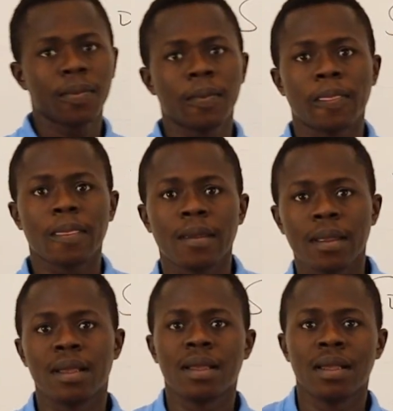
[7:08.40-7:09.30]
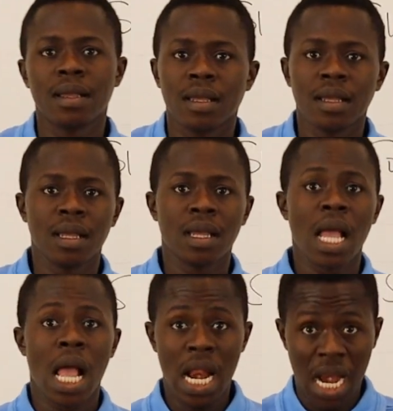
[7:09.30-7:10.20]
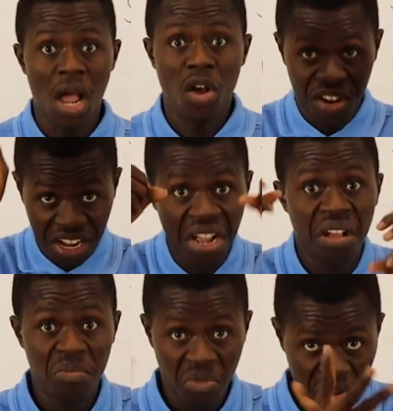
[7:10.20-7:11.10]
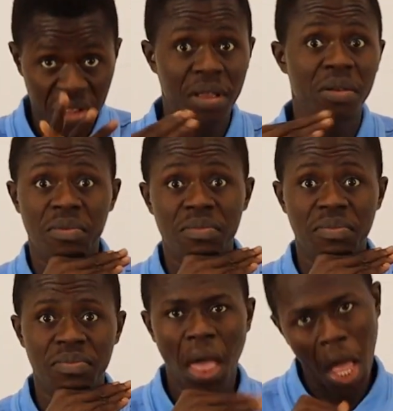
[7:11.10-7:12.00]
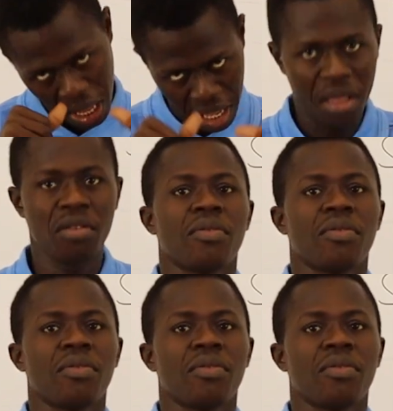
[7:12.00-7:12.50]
So we are going to have 1 minus square root of 5